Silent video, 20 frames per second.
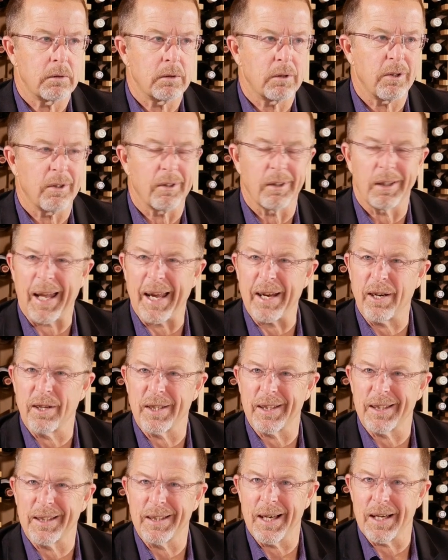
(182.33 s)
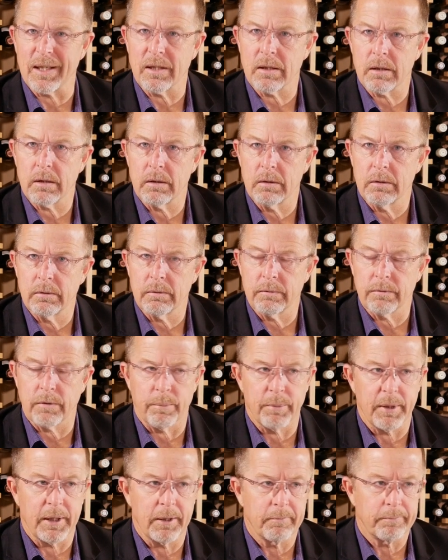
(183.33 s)
a little light on the guts for
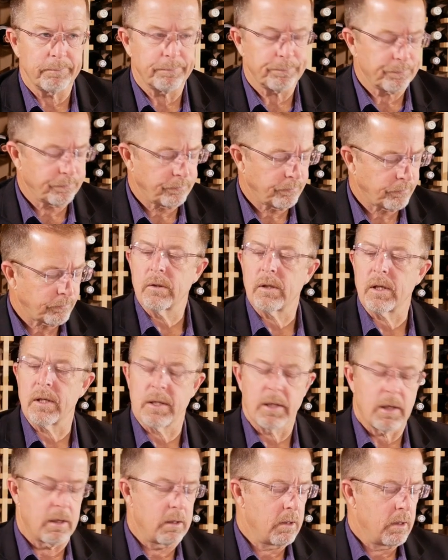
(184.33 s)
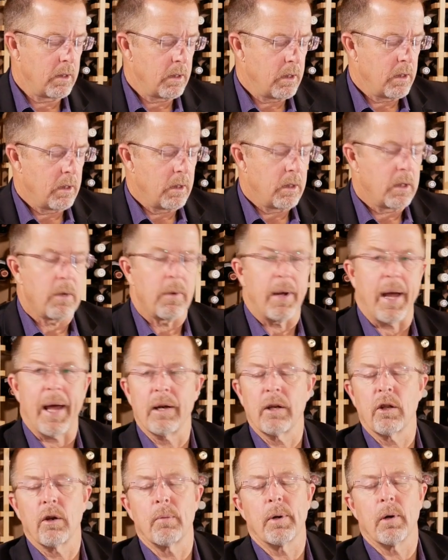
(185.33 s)
me. Try this again. I'll add
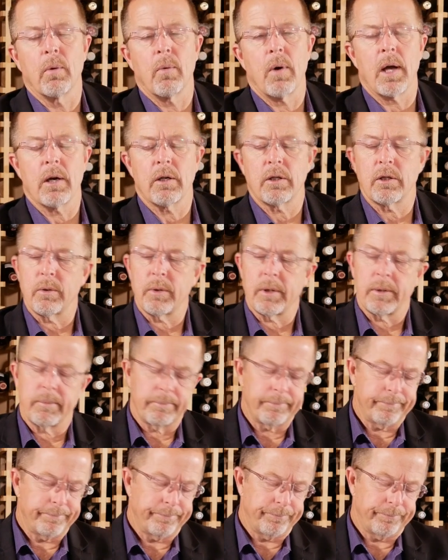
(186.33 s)
a little bit of water to it.